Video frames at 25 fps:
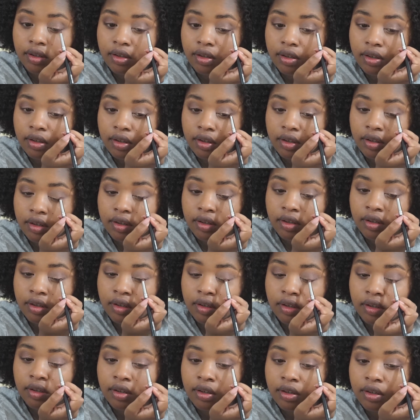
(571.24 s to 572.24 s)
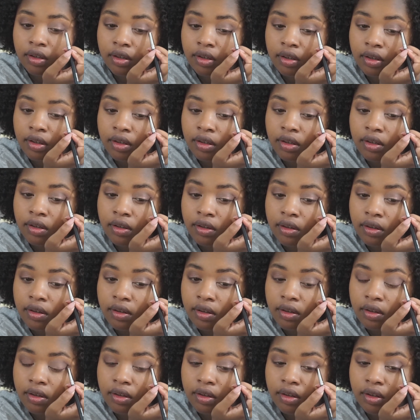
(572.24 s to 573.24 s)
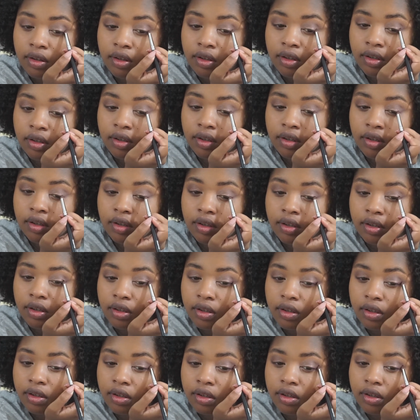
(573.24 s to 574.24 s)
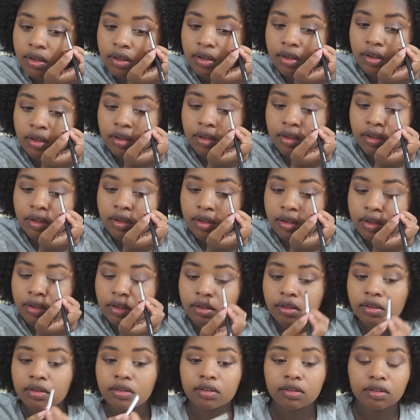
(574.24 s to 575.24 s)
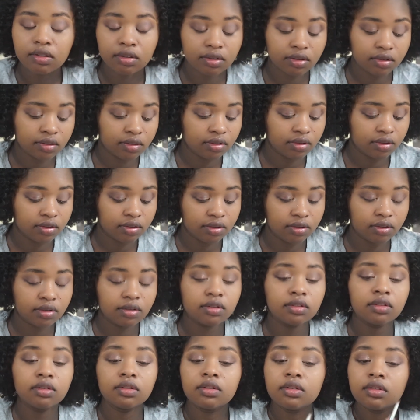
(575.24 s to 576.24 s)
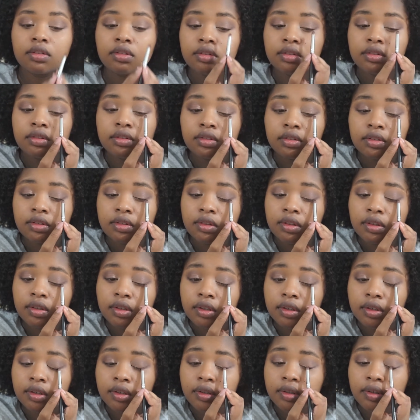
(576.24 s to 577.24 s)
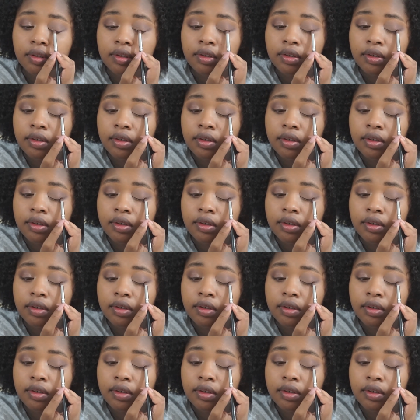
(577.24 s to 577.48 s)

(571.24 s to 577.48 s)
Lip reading: Nothing is said.